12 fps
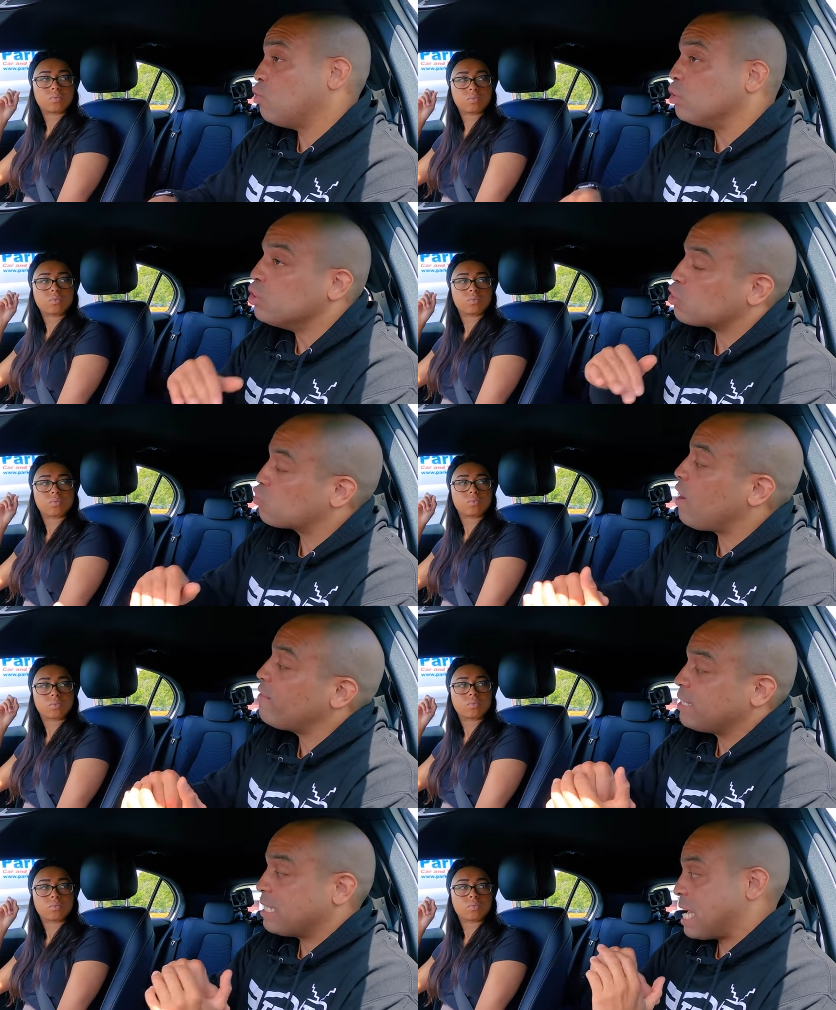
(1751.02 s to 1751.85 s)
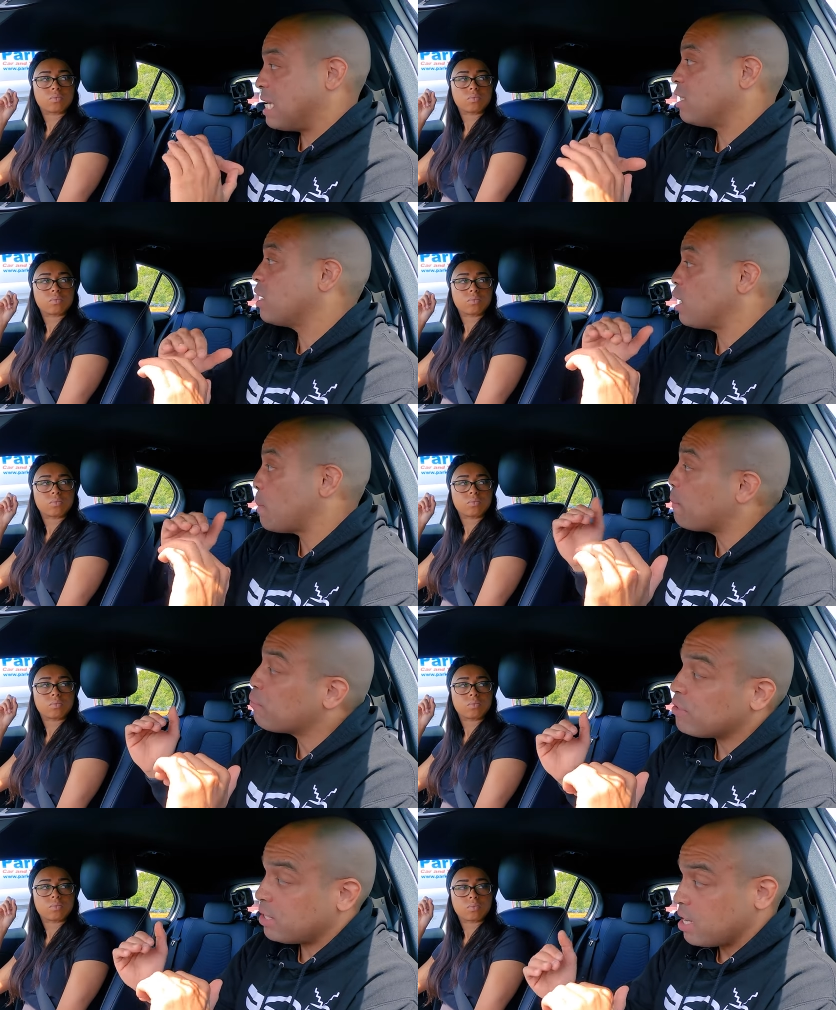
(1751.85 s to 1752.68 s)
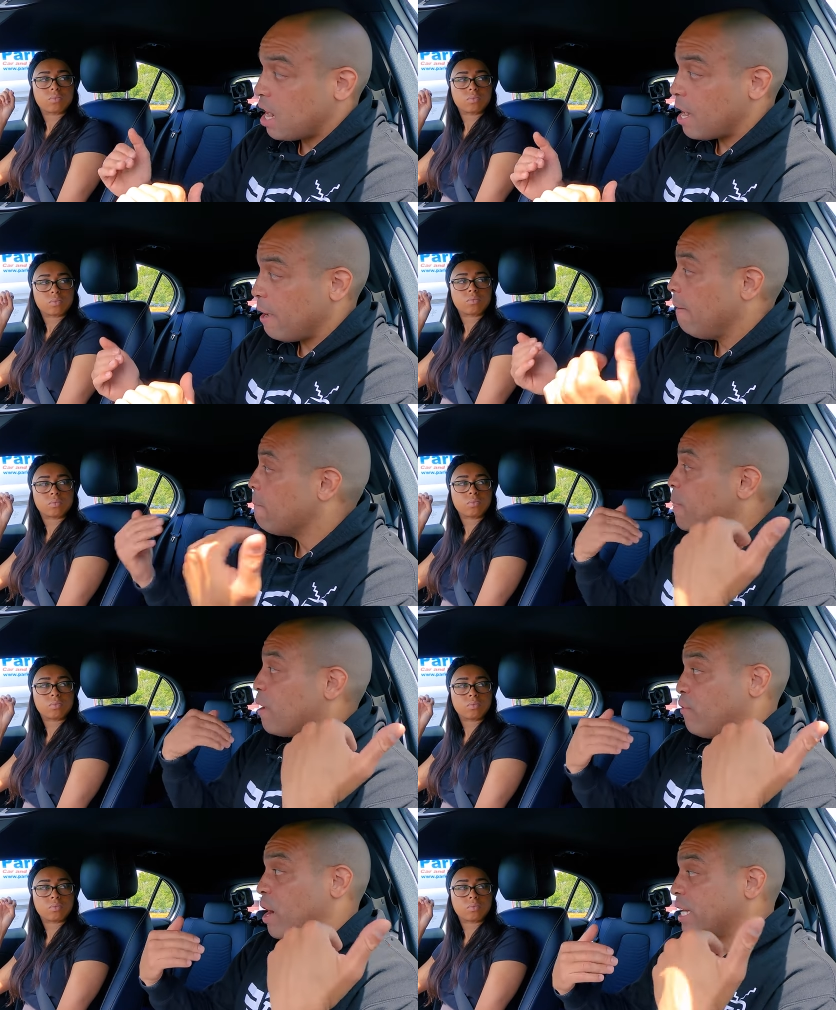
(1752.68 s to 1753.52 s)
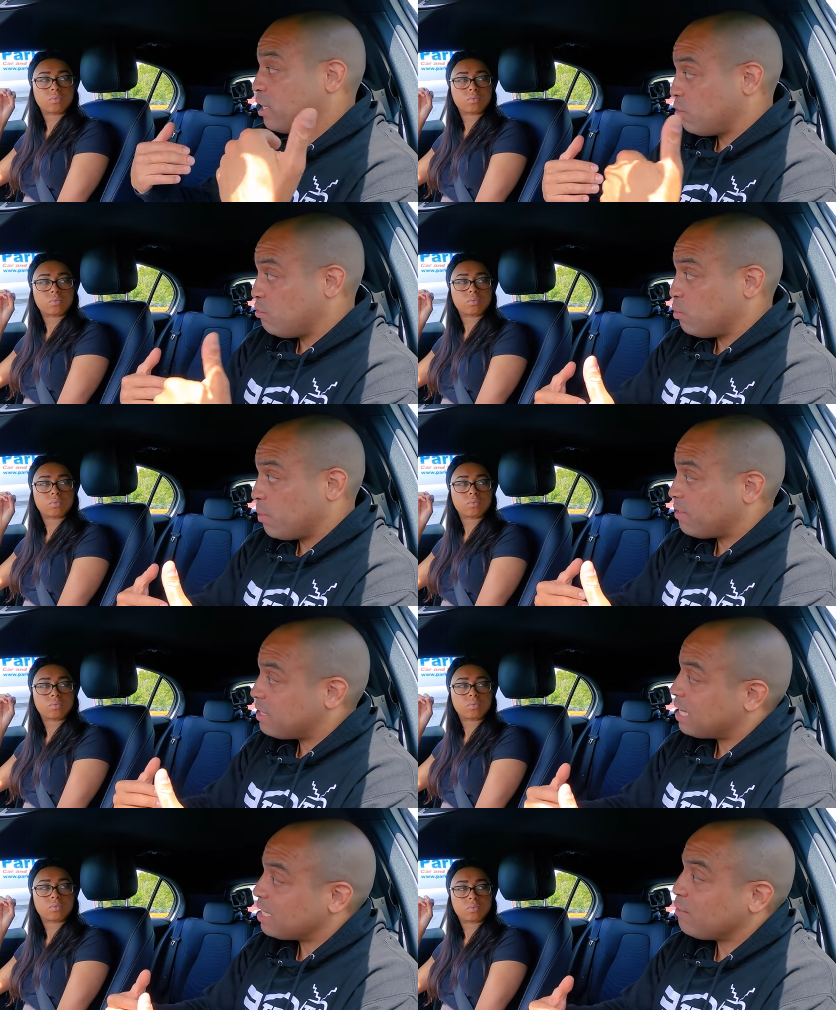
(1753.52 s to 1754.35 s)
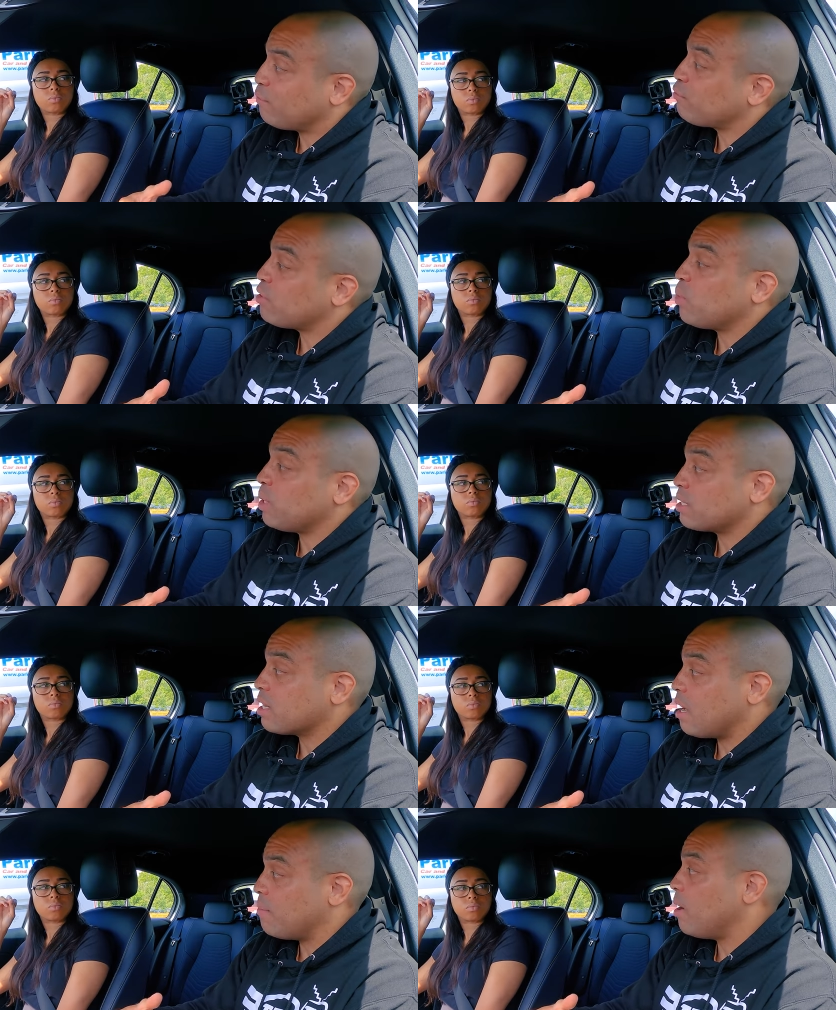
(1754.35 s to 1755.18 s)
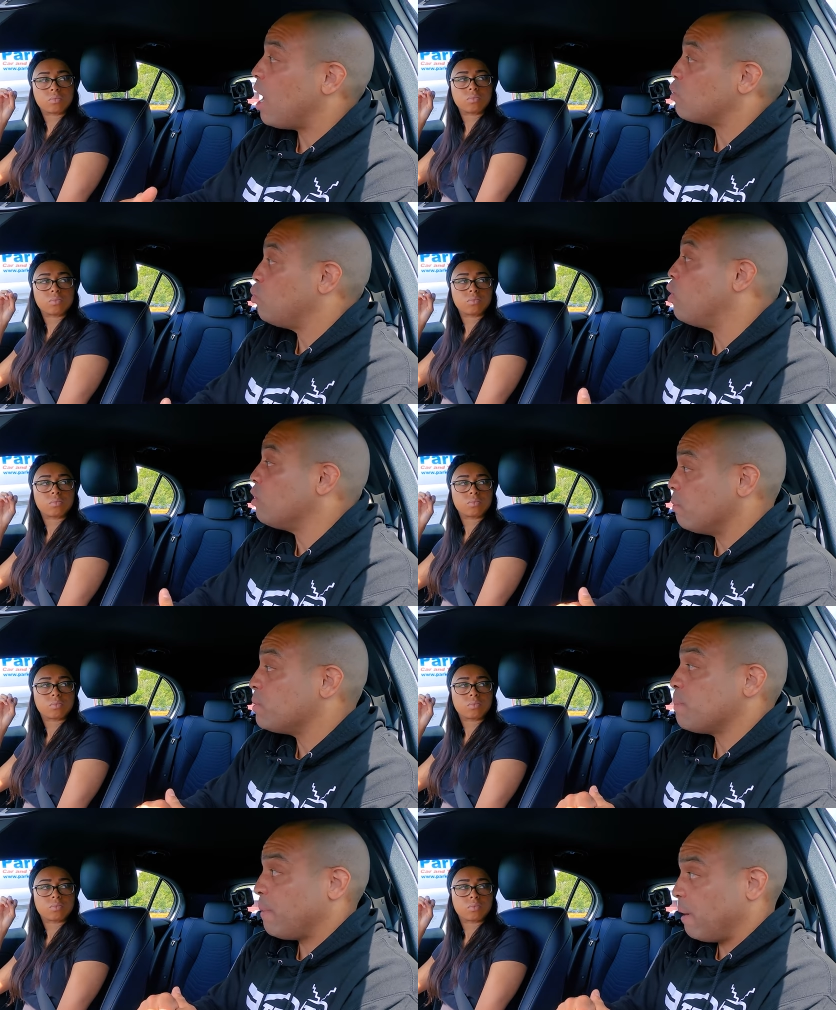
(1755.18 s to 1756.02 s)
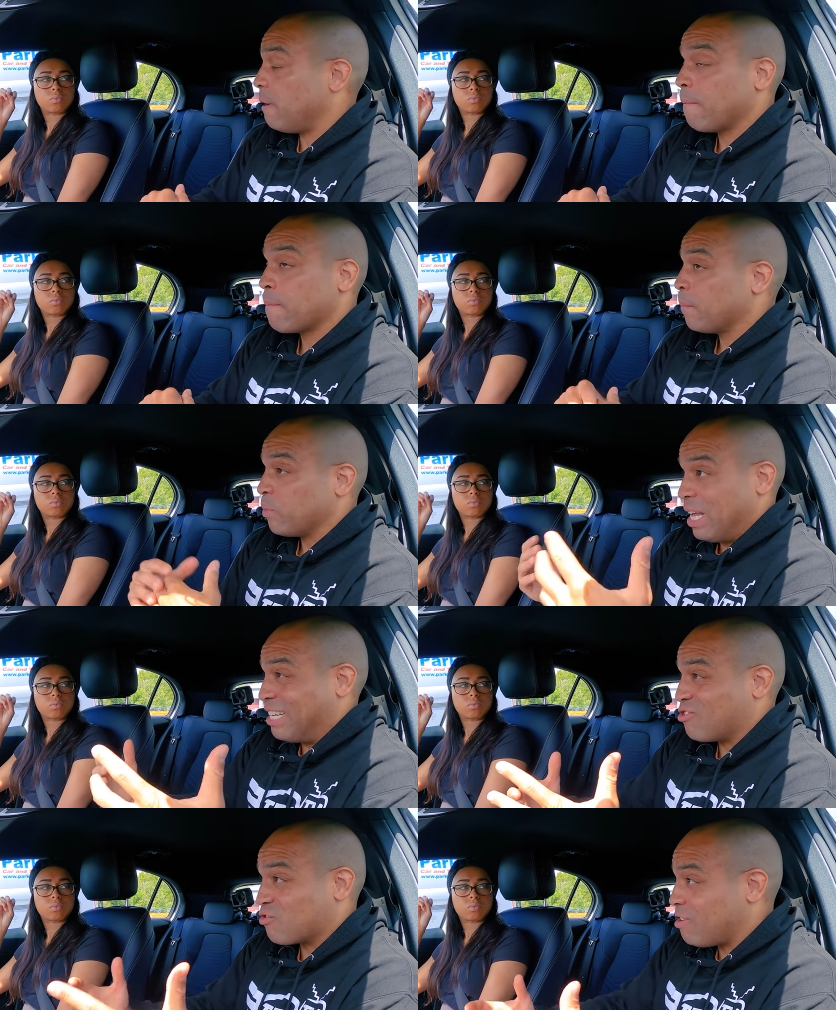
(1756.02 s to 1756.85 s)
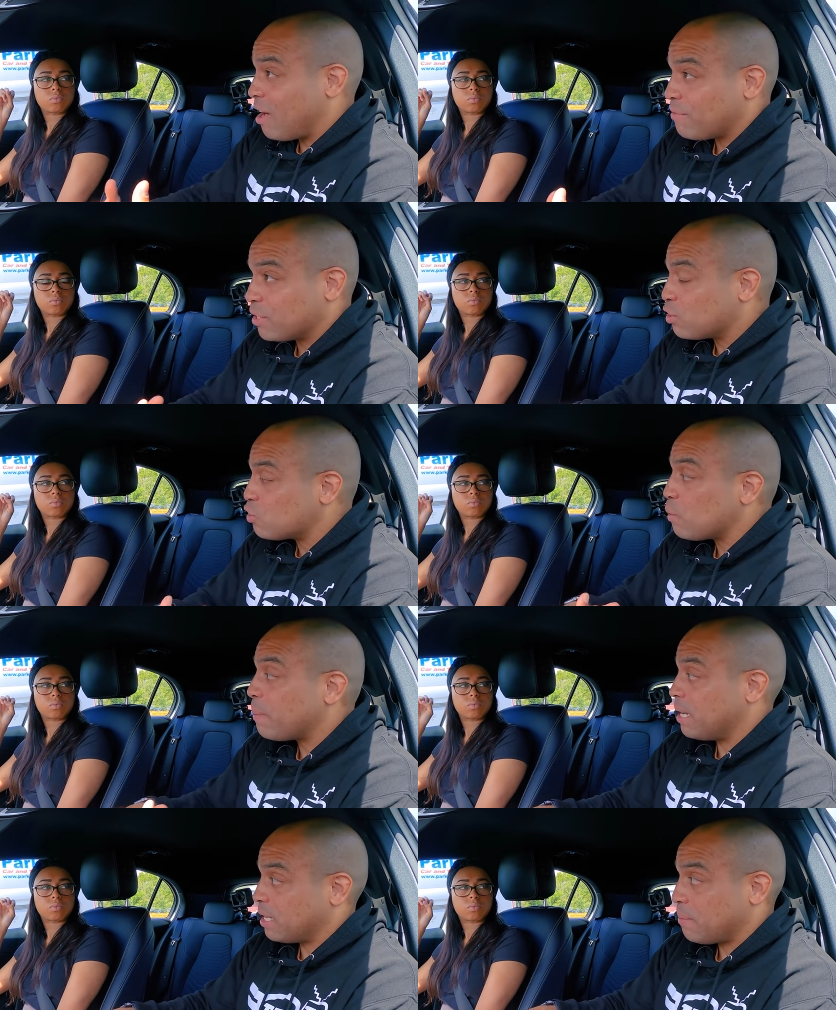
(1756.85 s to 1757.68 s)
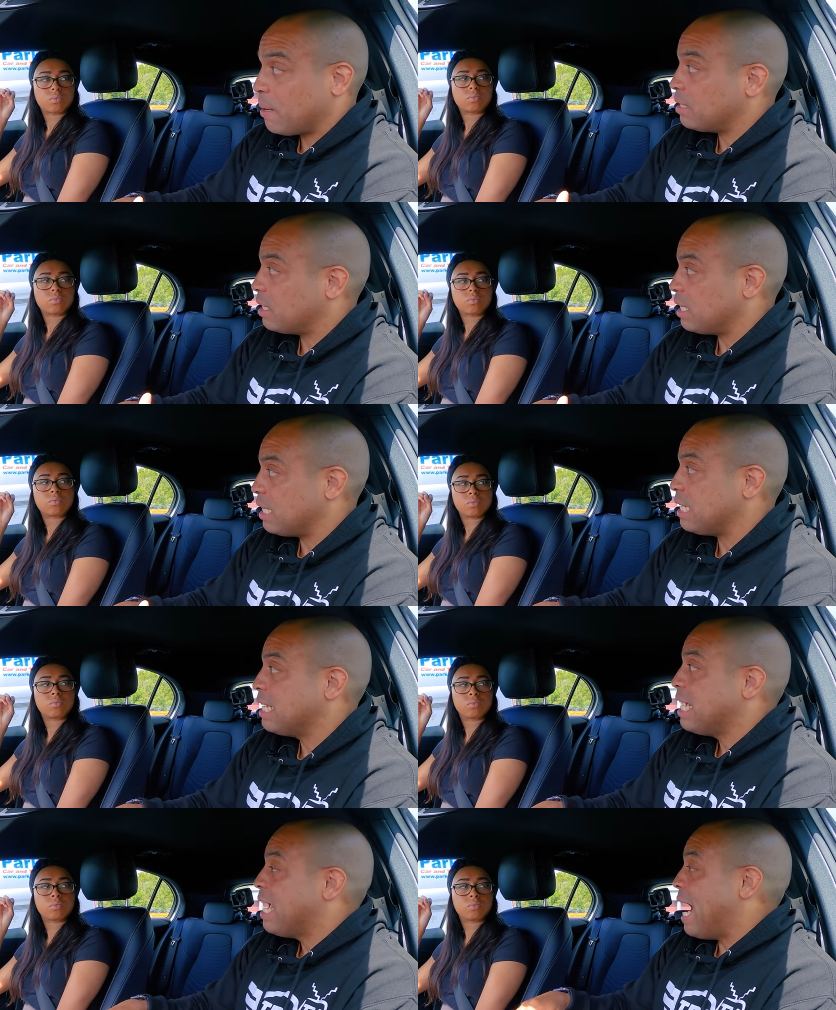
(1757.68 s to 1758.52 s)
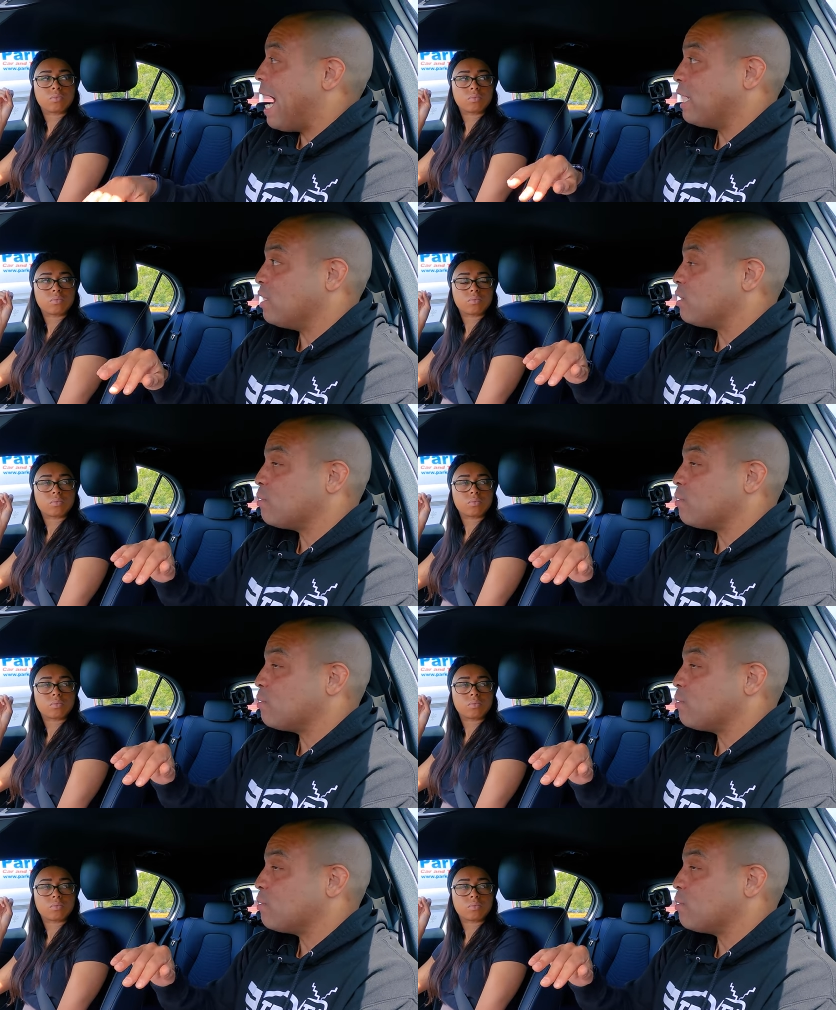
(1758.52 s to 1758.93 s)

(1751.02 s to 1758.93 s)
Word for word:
Speaker 1: Your driving standard is going to be pretty high. Mm-hmm. If I had a student with a test in three weeks' time, mm-hmm. I'd want them to be like driving super independently mm-hmm. and